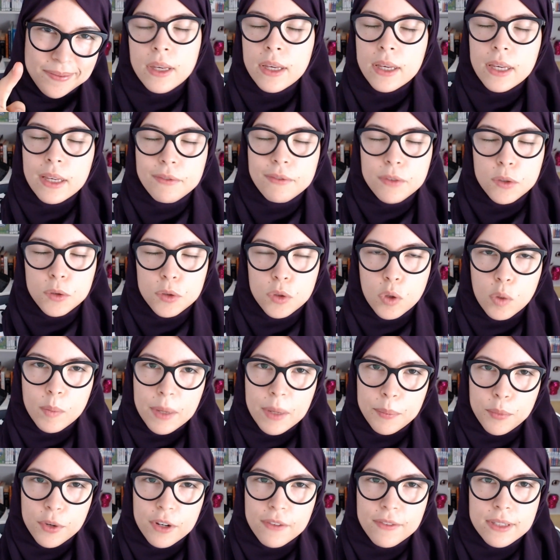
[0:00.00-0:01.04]
If you saw my
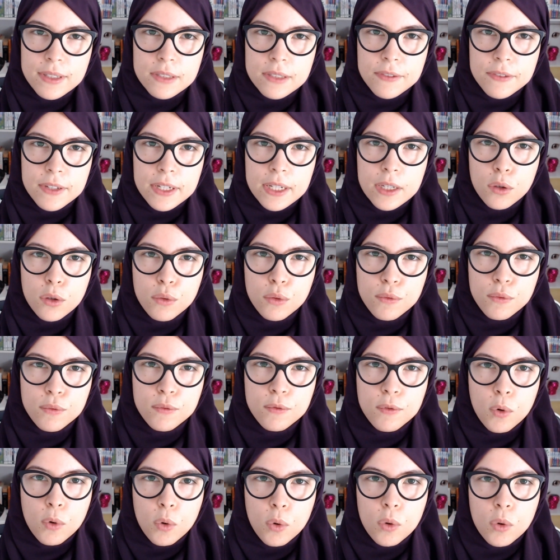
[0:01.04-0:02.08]
previous video
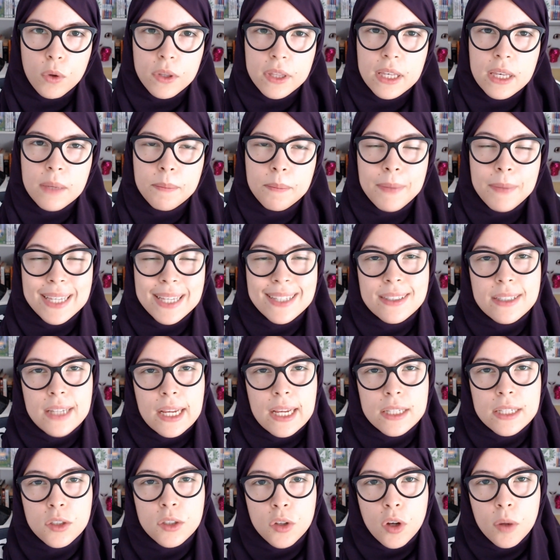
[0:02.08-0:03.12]
for the best
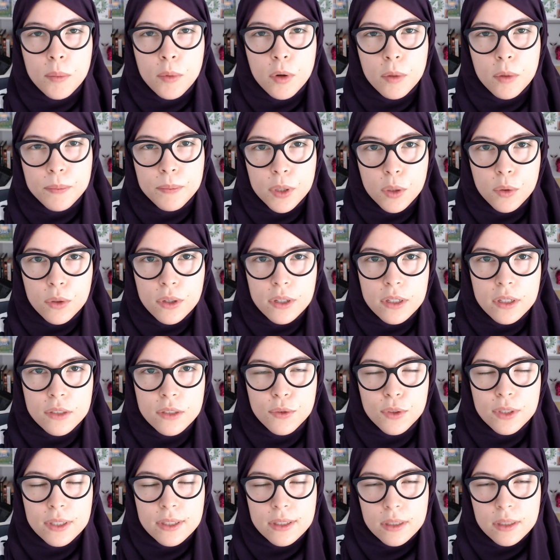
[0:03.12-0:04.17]
desktop computers for
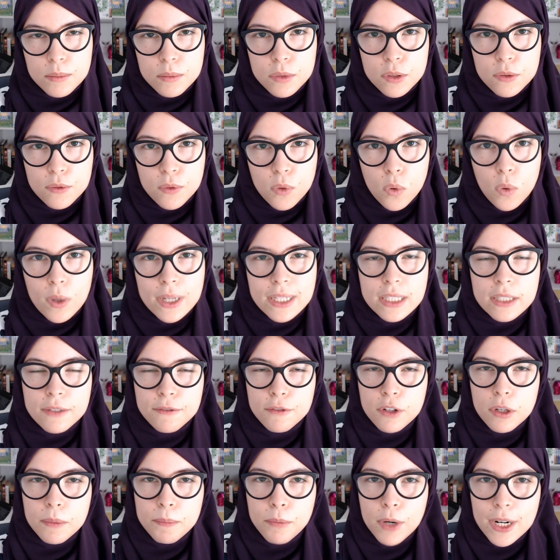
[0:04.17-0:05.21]
The Sims 4 at
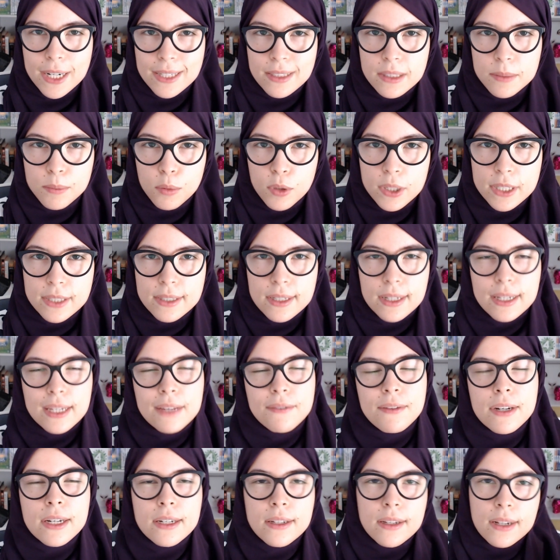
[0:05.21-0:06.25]
different price points, I'll leave a
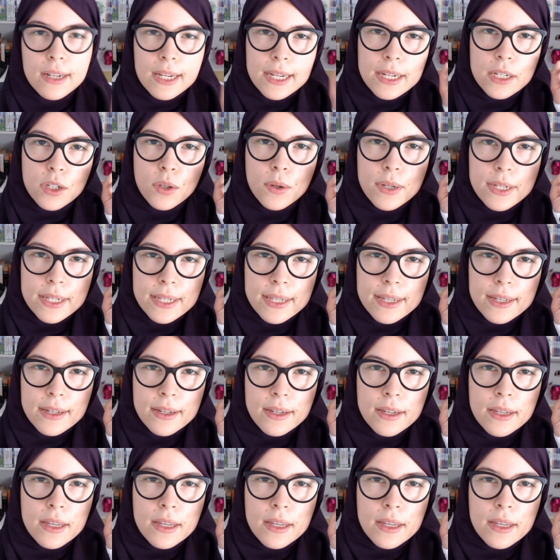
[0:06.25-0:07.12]
little link to it here